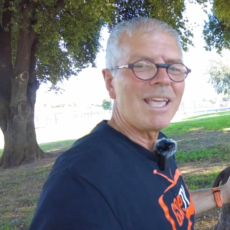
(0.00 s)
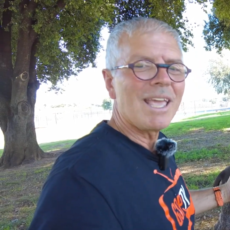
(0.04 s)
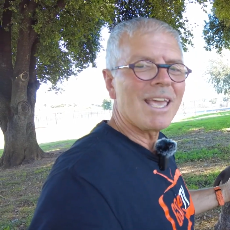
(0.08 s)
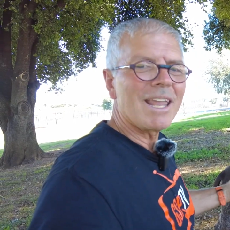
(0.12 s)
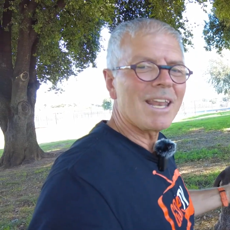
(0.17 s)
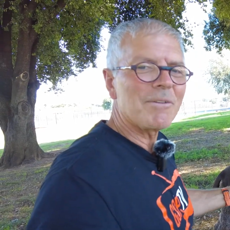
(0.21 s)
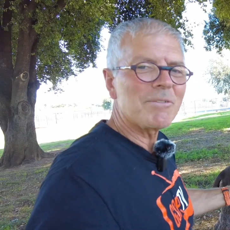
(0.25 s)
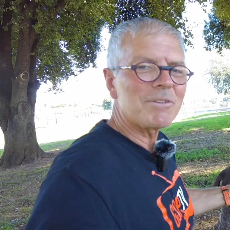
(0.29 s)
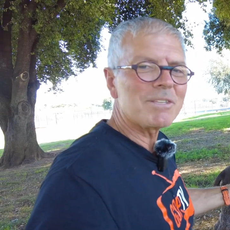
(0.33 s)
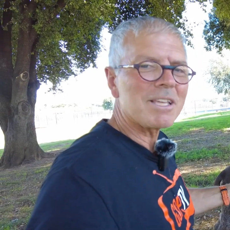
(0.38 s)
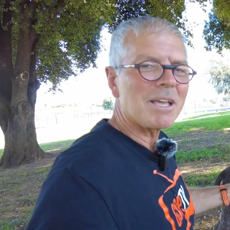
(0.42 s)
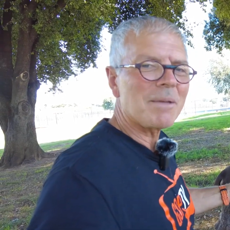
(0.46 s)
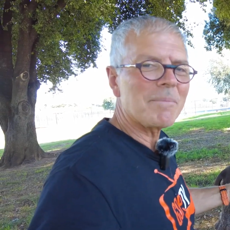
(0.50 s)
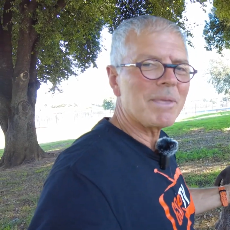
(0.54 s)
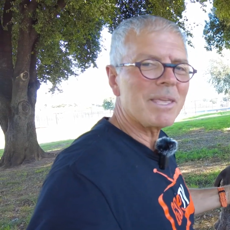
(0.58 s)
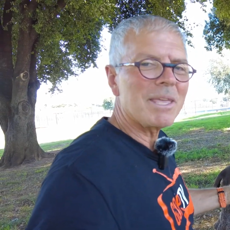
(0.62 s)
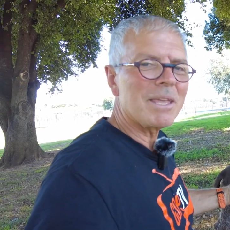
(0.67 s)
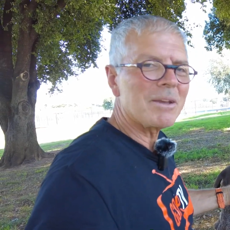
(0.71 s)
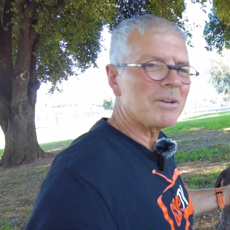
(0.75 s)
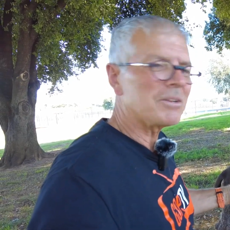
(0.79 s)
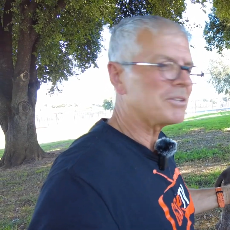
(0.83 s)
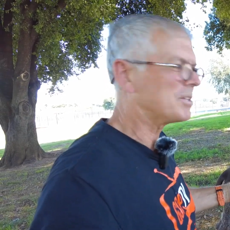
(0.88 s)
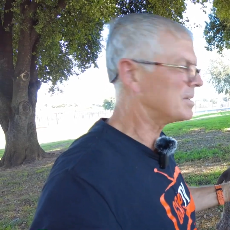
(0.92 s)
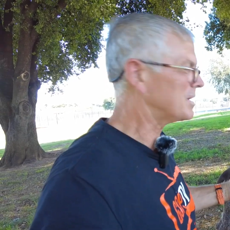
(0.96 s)
And every time he
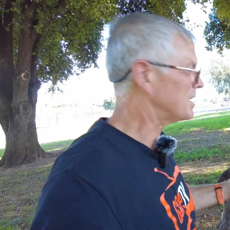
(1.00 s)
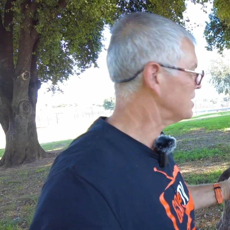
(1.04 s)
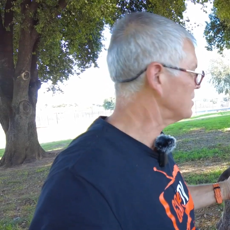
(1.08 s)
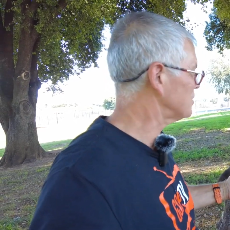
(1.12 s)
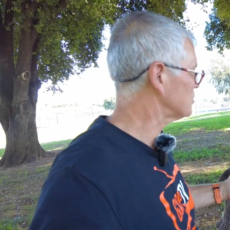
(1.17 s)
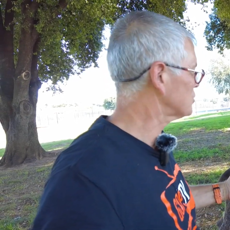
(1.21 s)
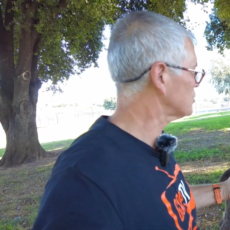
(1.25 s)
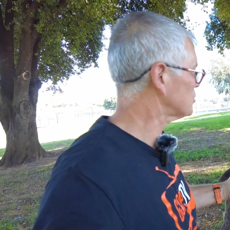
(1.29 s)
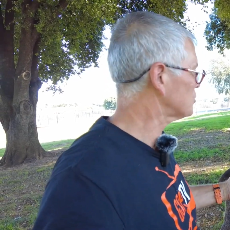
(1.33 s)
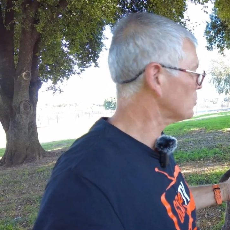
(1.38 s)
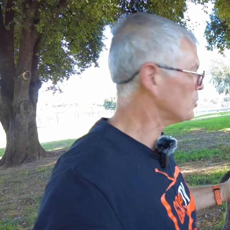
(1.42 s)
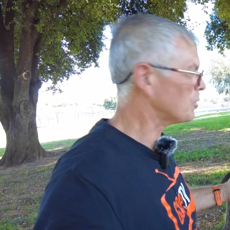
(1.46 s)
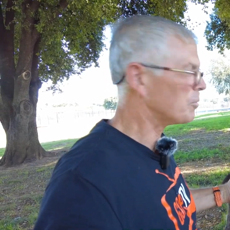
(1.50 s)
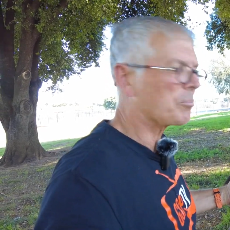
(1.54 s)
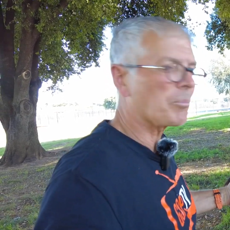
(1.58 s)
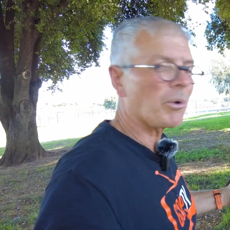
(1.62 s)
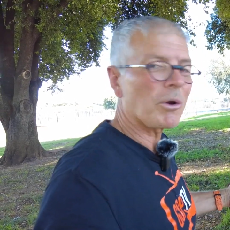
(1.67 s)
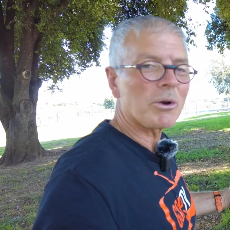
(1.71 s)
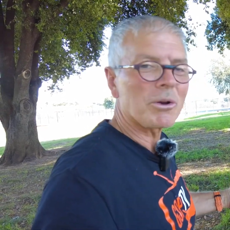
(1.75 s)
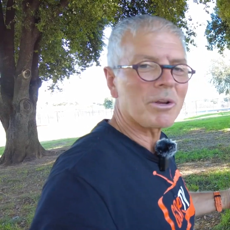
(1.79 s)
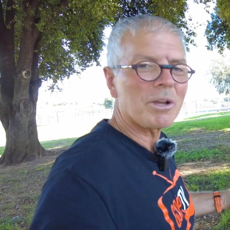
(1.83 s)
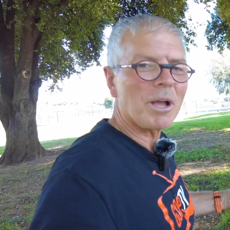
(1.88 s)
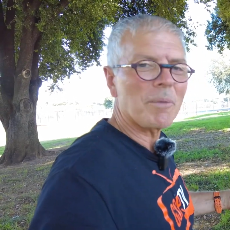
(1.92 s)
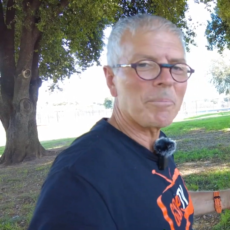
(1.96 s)
hears it, he hears it sort of
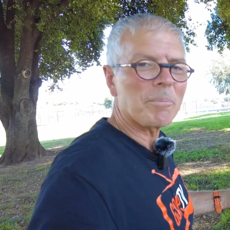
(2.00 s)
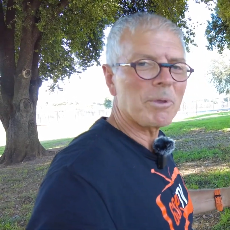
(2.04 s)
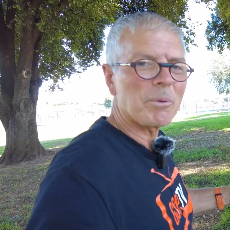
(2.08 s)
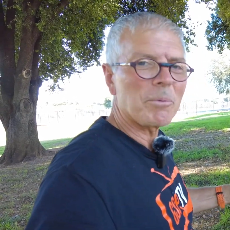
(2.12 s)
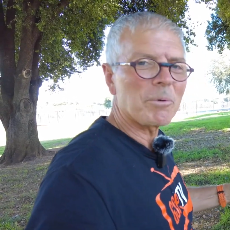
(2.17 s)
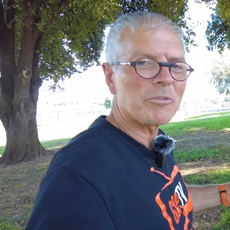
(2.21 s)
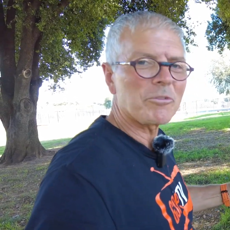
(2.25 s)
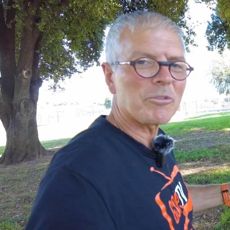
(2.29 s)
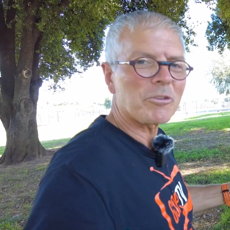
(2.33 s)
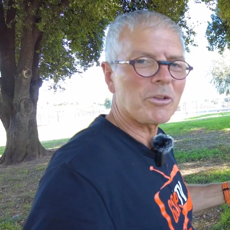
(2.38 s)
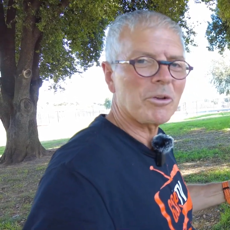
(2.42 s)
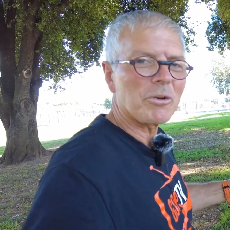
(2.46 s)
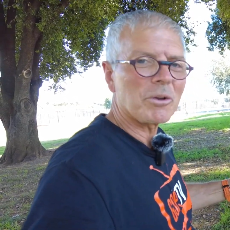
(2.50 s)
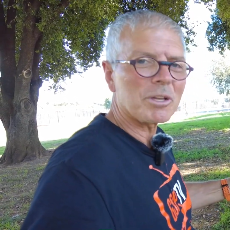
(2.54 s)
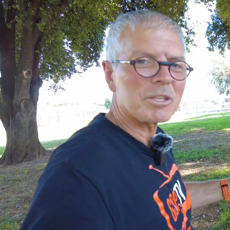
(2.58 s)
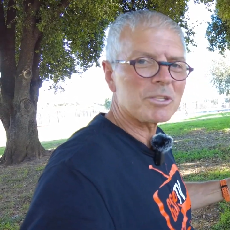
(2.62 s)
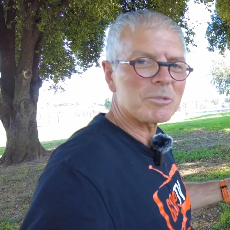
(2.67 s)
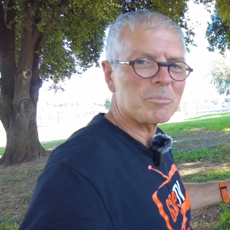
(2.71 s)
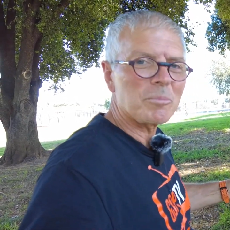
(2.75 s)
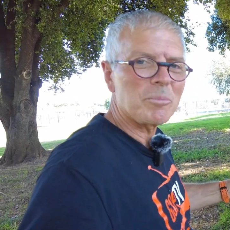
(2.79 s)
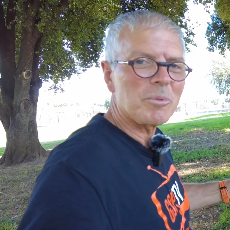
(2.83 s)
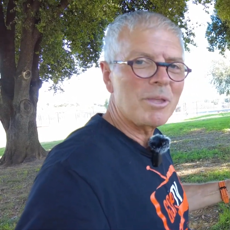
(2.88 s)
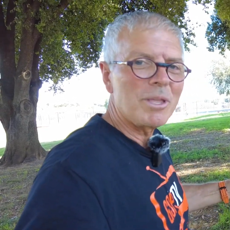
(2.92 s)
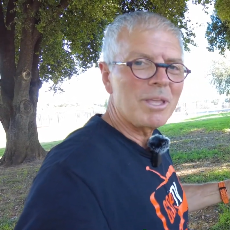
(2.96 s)
perk up. He wants to go
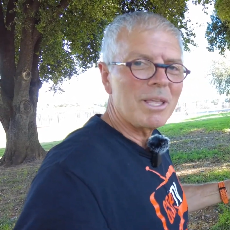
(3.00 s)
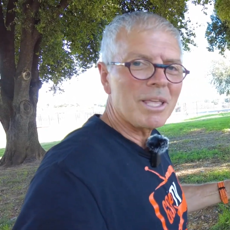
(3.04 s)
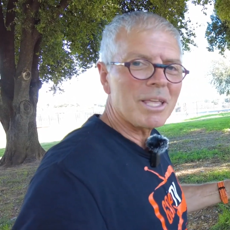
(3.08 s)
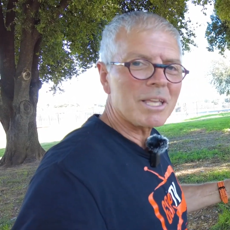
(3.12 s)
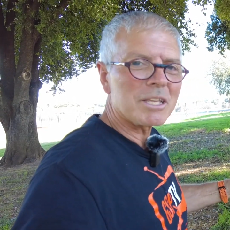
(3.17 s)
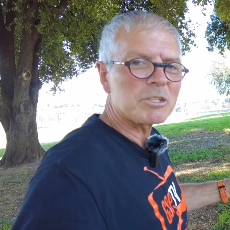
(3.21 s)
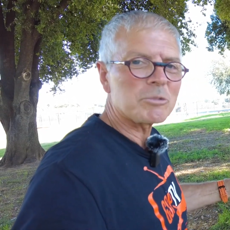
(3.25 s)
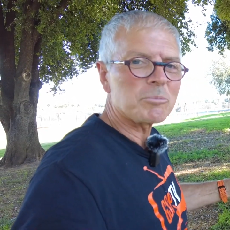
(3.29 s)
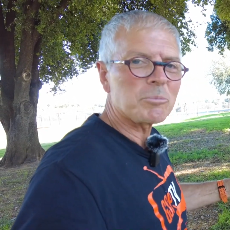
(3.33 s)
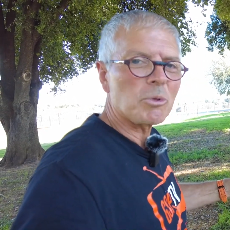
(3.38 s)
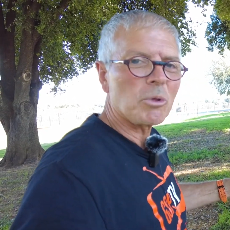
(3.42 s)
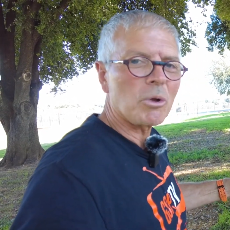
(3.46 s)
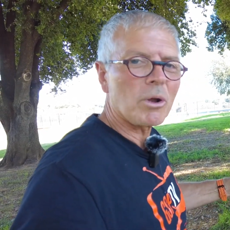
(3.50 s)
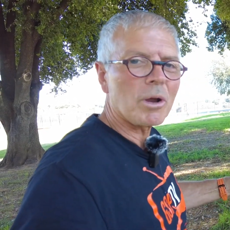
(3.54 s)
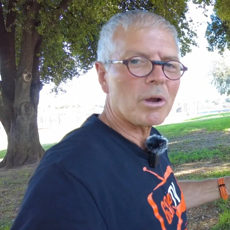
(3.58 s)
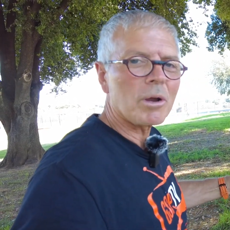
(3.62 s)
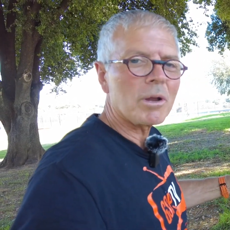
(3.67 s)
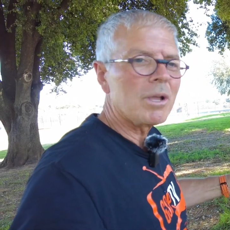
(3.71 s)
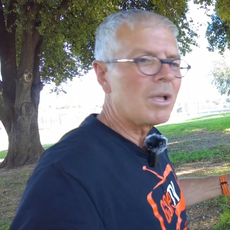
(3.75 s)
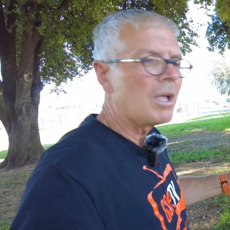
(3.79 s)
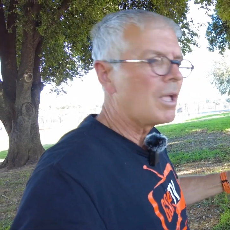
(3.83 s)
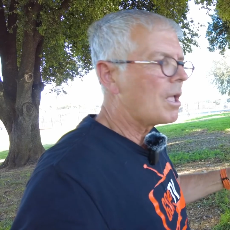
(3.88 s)
ex explore.